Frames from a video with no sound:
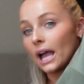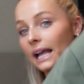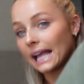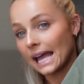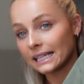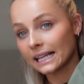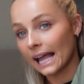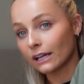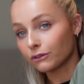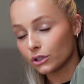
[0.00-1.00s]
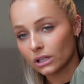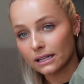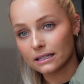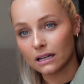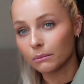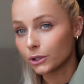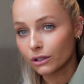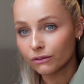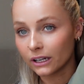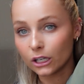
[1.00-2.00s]
Again, getting a few sizes up, you
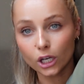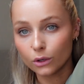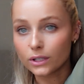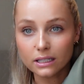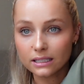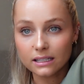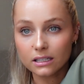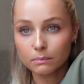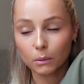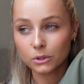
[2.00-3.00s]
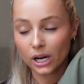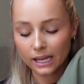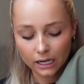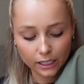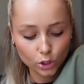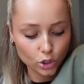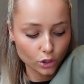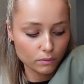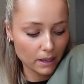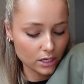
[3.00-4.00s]
can fit loads underneath this bomber jacket. Like it's so
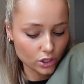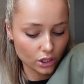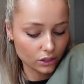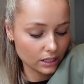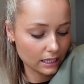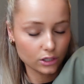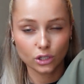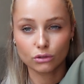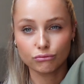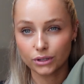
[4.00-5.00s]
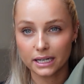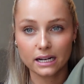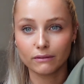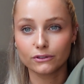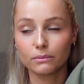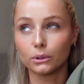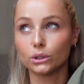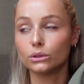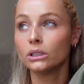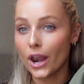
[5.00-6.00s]
spacious and it's just really
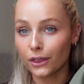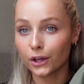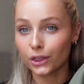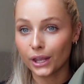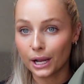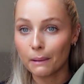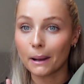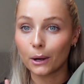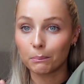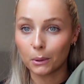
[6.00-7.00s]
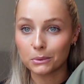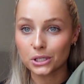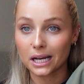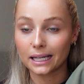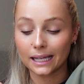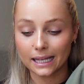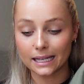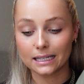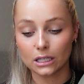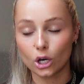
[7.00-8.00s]
comfortable. Another good thing about a bomber jacket
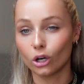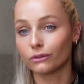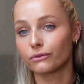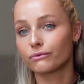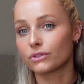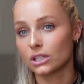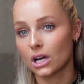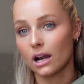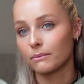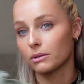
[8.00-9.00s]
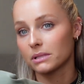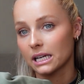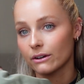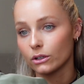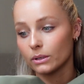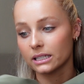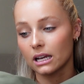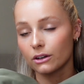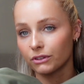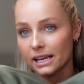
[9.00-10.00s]
is a lot of the time the material is
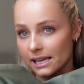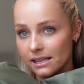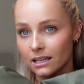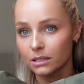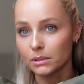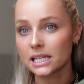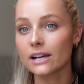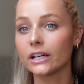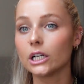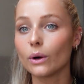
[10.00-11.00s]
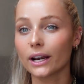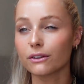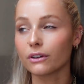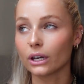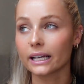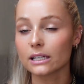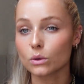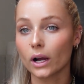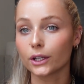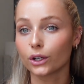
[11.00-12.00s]
kind of like in this material, and I feel like it's
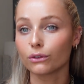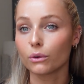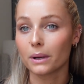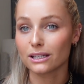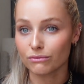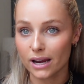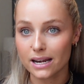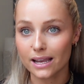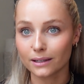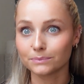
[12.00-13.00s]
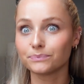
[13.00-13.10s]
quite good for when it's raining.